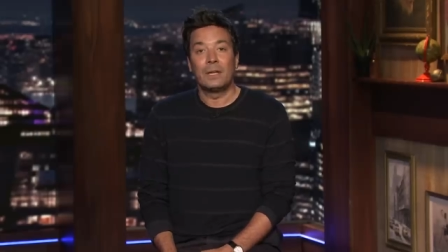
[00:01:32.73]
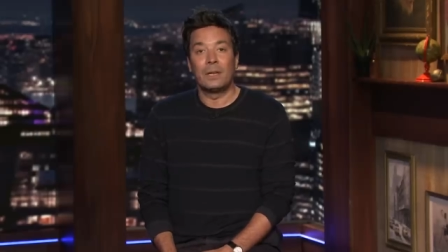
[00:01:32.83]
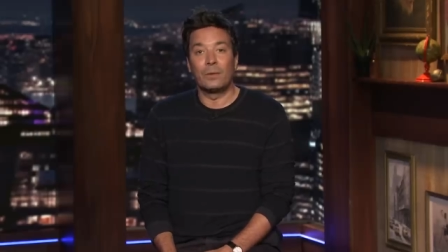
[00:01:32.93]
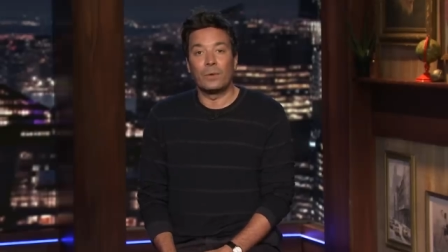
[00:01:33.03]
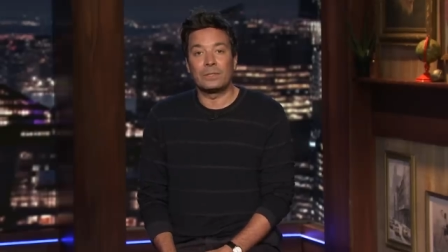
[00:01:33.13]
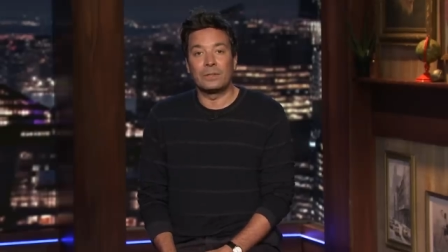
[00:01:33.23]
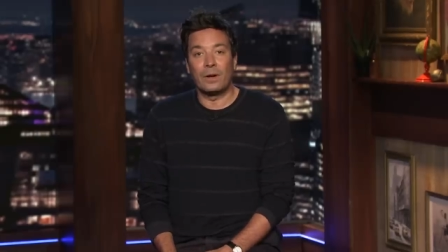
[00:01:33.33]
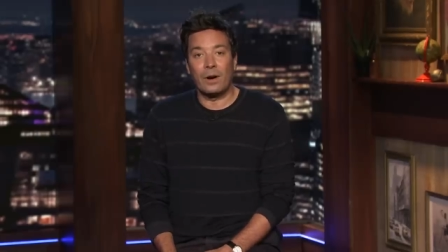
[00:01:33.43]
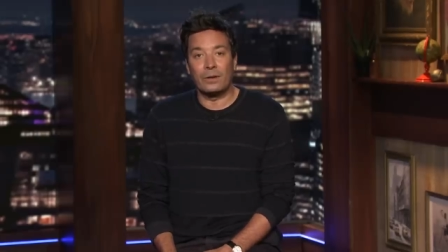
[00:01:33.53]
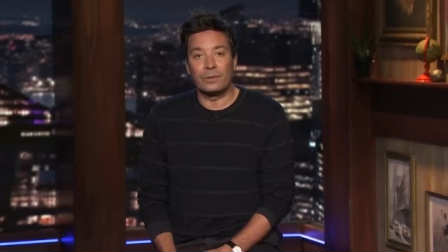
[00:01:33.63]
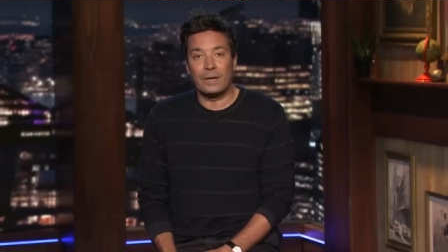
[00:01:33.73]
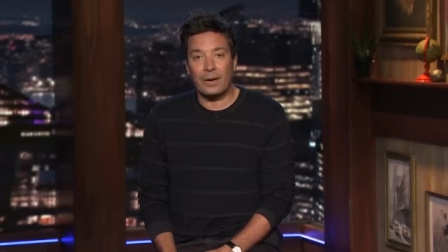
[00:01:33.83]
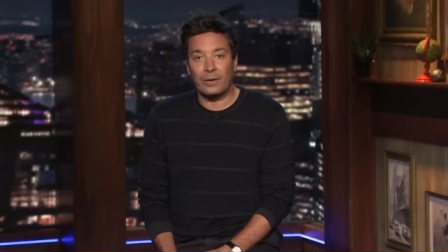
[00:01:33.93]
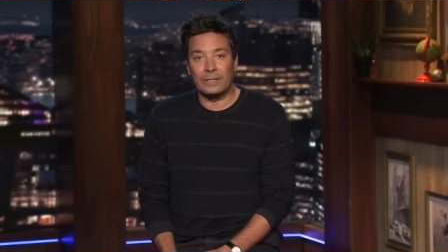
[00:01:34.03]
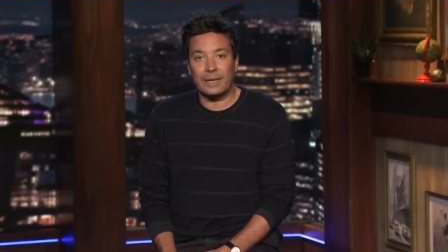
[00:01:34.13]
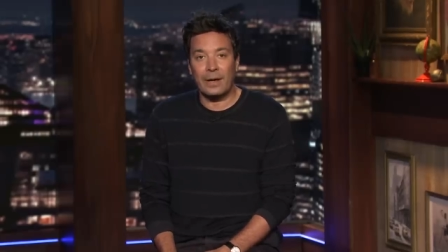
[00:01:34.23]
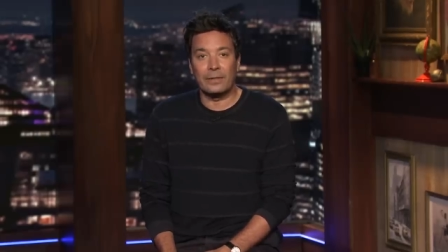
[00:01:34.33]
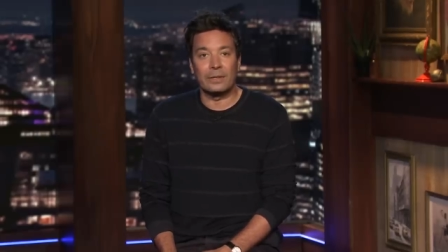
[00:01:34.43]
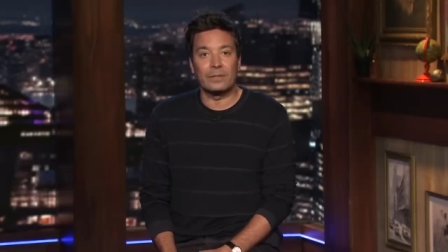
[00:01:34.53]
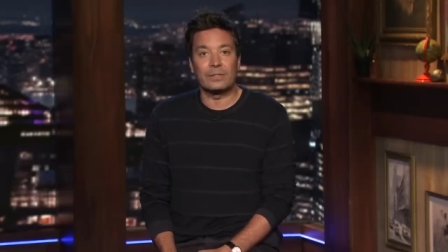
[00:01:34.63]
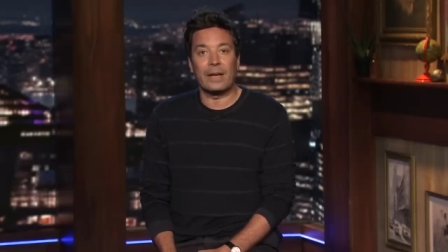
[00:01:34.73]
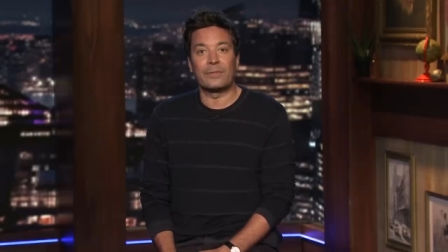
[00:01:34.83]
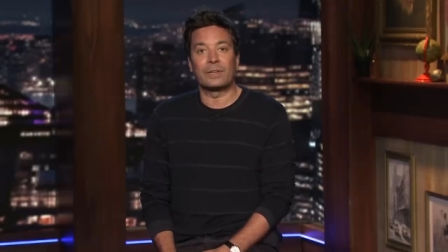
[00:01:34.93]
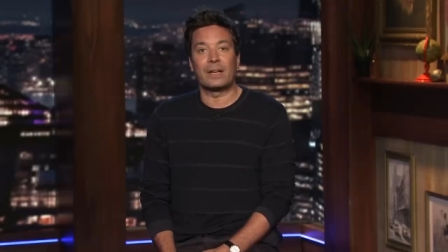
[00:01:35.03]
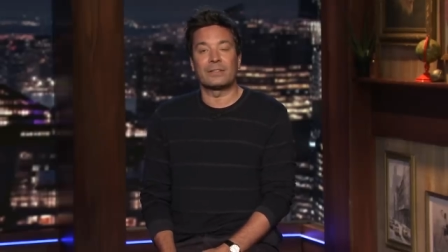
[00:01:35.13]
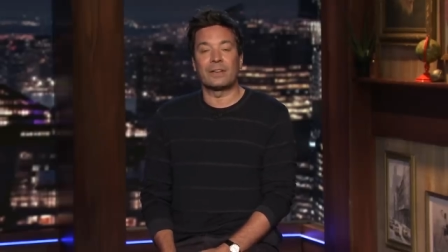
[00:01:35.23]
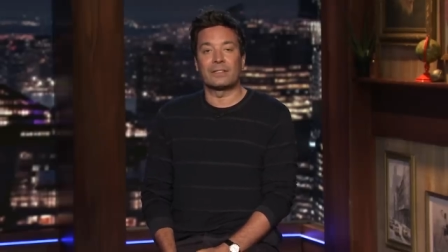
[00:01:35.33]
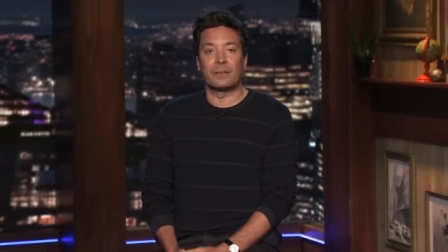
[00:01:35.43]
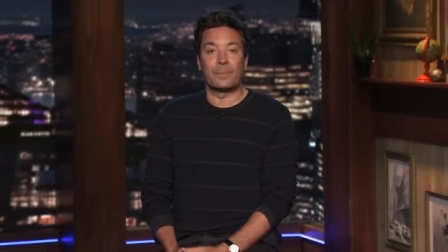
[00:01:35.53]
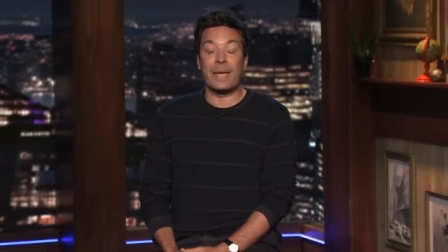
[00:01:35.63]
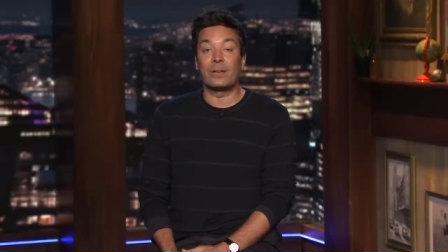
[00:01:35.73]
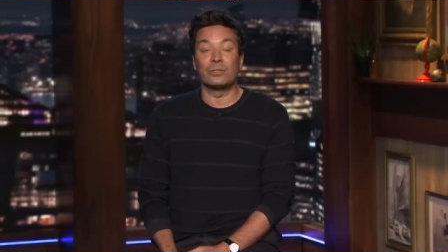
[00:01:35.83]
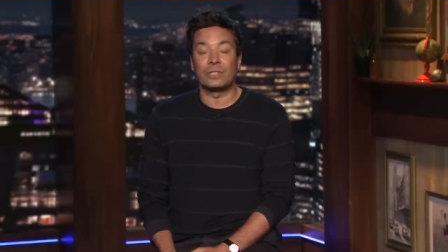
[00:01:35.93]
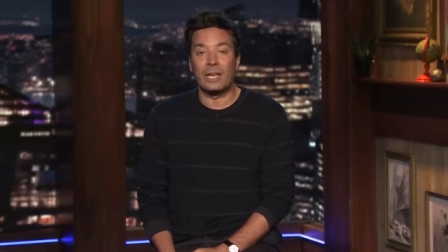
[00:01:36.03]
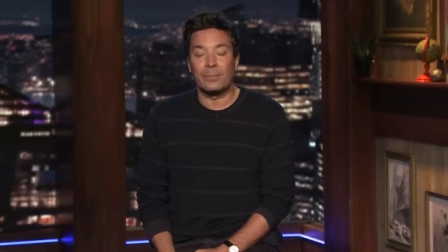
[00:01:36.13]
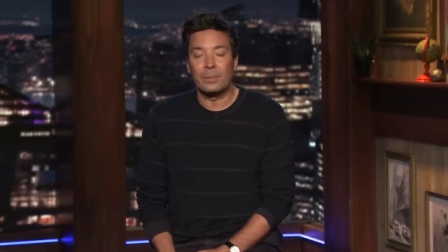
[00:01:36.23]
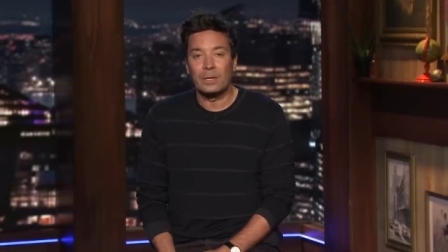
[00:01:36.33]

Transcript: It wasn't hard to narrow it down. They just advertised it as a Bengals game.